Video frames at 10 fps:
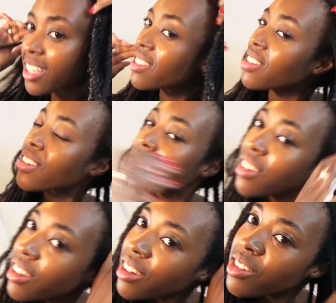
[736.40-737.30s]
is
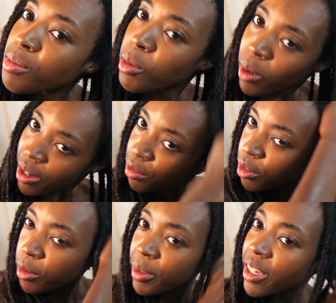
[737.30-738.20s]
going to be white
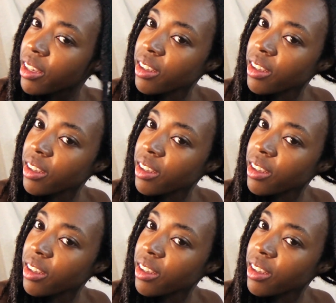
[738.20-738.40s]
for a bit.